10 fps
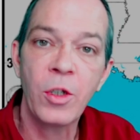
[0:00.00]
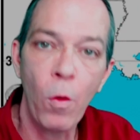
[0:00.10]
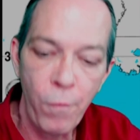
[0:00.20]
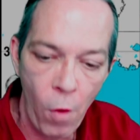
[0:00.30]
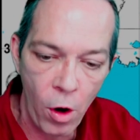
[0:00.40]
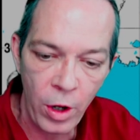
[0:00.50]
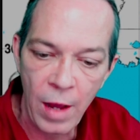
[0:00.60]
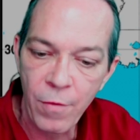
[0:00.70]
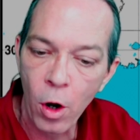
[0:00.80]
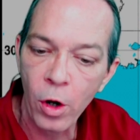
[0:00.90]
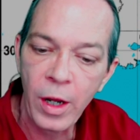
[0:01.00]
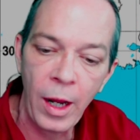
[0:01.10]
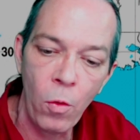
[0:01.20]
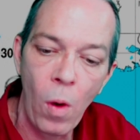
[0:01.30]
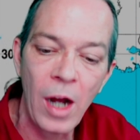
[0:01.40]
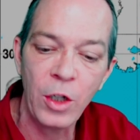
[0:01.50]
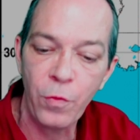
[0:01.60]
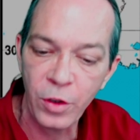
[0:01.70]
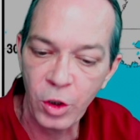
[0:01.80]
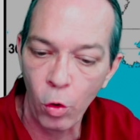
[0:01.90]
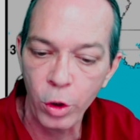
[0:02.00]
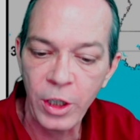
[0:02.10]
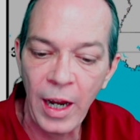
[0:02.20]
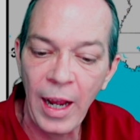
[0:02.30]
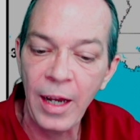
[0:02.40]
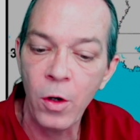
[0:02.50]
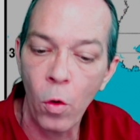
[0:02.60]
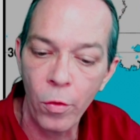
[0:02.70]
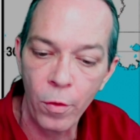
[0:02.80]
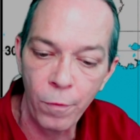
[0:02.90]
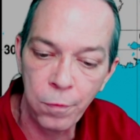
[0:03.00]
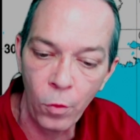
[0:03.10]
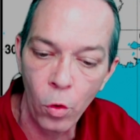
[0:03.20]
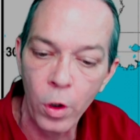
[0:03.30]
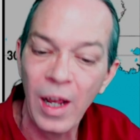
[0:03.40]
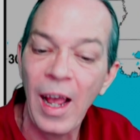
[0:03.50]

so far, you have a hurricane watch for Georgia and northern Florida